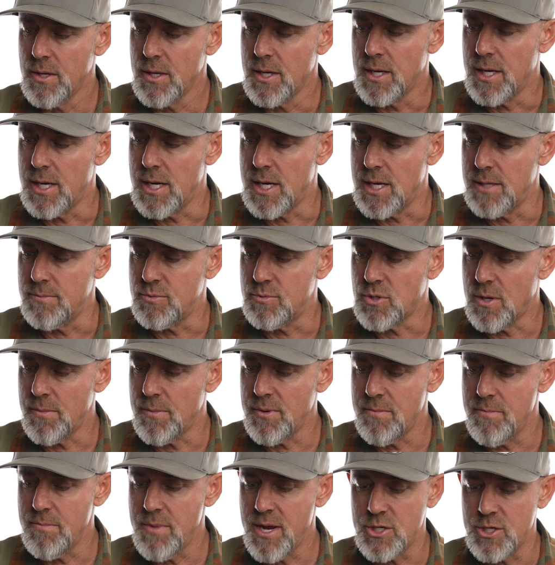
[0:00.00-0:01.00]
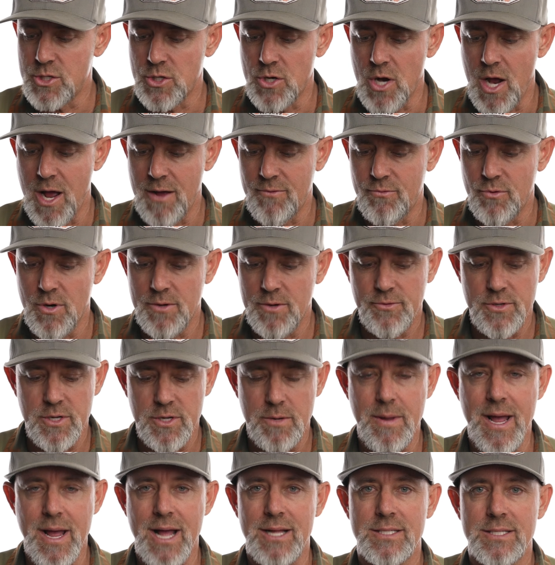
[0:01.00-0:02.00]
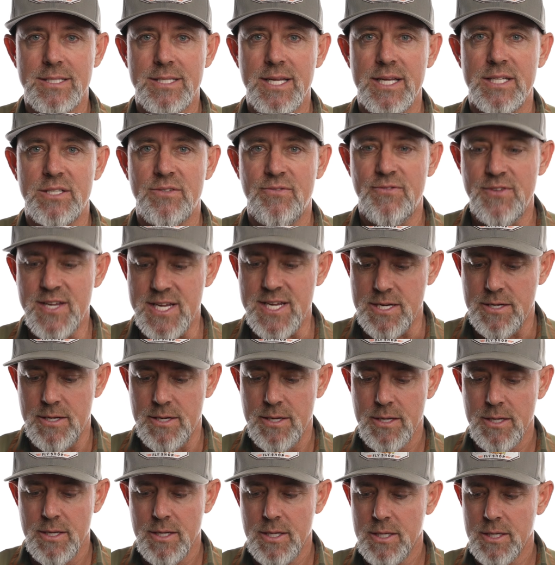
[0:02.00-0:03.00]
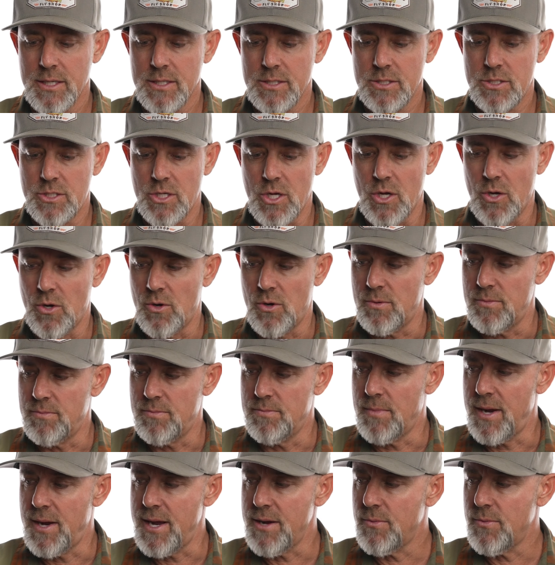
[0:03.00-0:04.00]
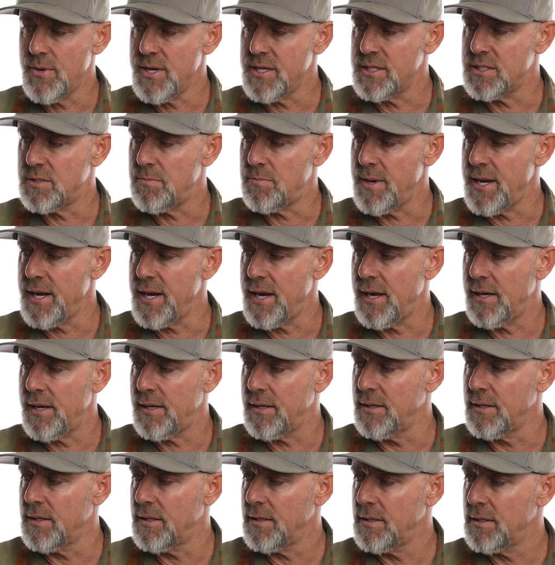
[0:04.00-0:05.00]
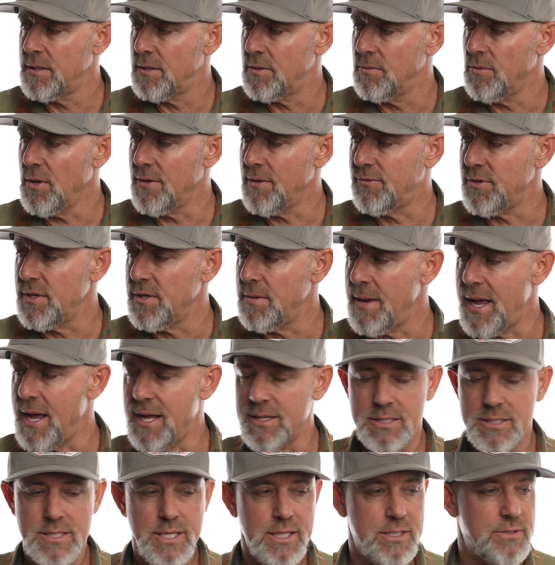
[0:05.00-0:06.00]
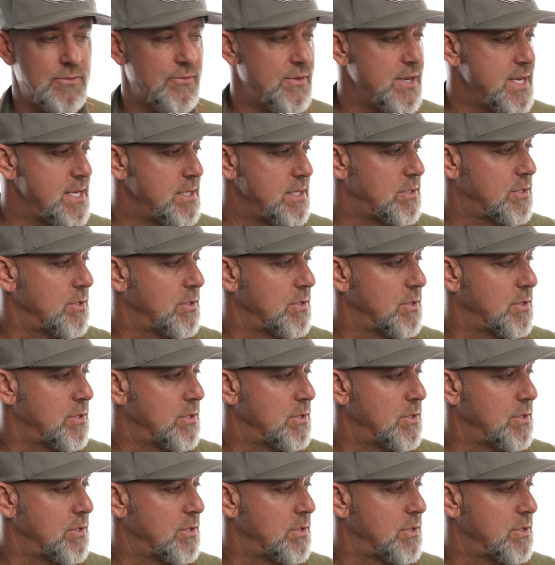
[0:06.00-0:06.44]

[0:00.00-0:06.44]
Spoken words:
So I'm going to measure off roughly about 6 feet. So my wingspan, roughly about 6 feet.